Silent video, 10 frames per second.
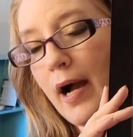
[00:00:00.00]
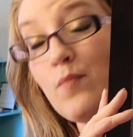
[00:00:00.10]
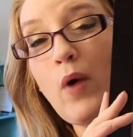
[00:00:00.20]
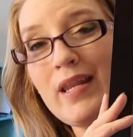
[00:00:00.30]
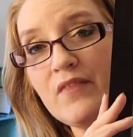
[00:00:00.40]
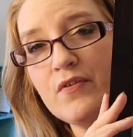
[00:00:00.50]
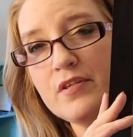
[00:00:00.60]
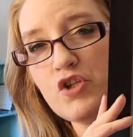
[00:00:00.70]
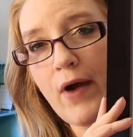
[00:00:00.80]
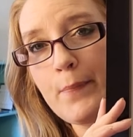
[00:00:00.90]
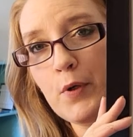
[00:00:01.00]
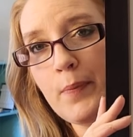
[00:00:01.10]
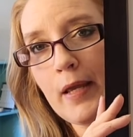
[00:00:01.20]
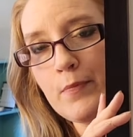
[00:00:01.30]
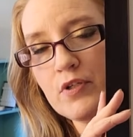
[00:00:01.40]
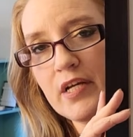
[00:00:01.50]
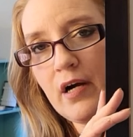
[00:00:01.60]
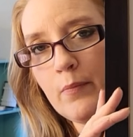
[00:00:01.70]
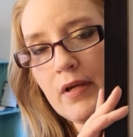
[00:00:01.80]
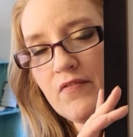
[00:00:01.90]
I'm waiting for the scrapbook paper to
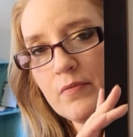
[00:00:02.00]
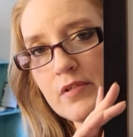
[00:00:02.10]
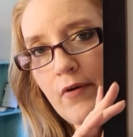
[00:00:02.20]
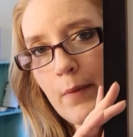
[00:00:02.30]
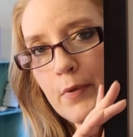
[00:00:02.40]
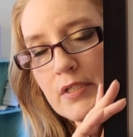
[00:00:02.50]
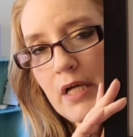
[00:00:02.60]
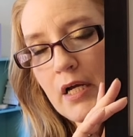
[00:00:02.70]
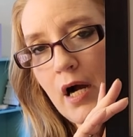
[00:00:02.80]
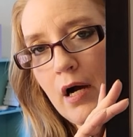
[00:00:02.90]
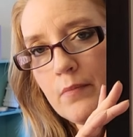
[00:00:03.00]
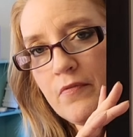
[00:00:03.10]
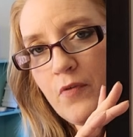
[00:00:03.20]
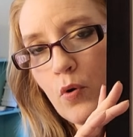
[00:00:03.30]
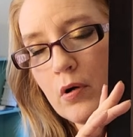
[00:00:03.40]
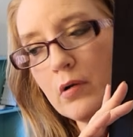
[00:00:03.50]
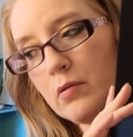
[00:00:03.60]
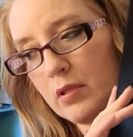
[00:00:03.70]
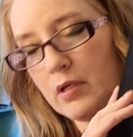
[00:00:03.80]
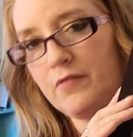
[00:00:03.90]
come in from scrapbook.com
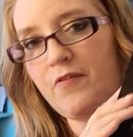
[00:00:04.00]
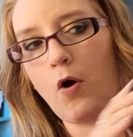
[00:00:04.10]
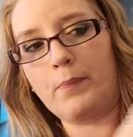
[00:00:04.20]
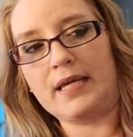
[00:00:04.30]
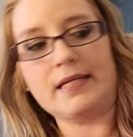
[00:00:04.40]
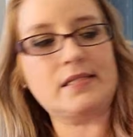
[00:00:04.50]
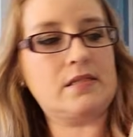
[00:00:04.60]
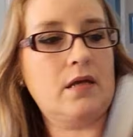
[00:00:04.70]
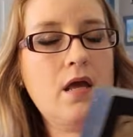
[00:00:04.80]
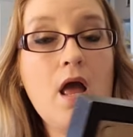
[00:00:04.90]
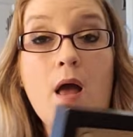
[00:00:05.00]
for the fall piece.